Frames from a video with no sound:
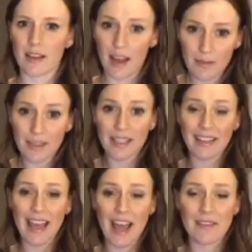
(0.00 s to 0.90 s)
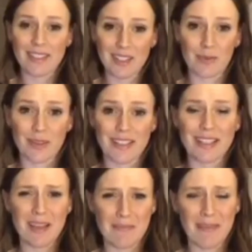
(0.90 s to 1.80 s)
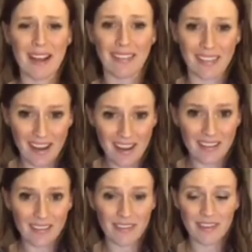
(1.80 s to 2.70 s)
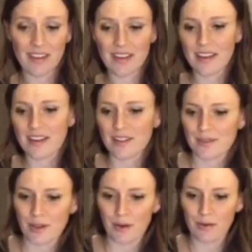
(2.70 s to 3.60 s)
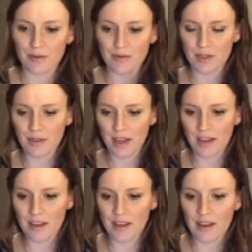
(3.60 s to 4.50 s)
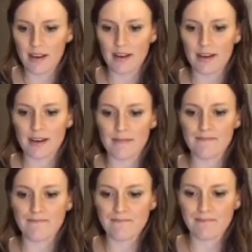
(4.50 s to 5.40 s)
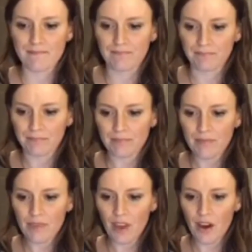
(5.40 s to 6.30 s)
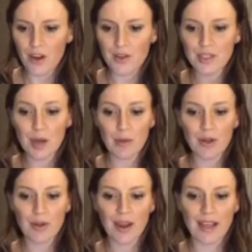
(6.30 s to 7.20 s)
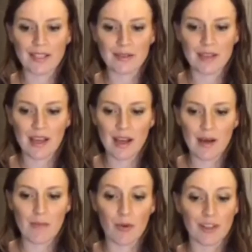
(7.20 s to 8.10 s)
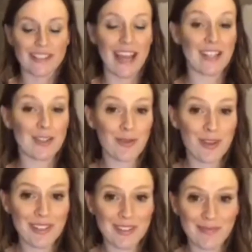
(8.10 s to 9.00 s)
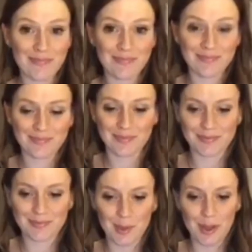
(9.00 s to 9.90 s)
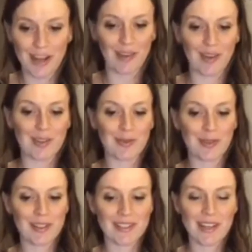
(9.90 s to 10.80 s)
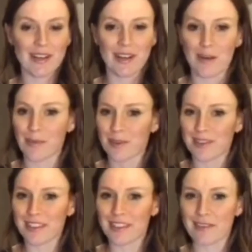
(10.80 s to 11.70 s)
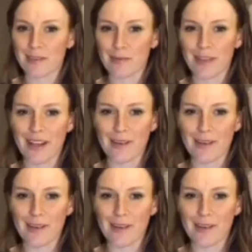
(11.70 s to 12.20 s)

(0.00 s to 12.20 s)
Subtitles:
I'm letting that have a centerpiece in my life. So do that. Are you someone who has more sad stories or angry stories up their sleeves to pull out?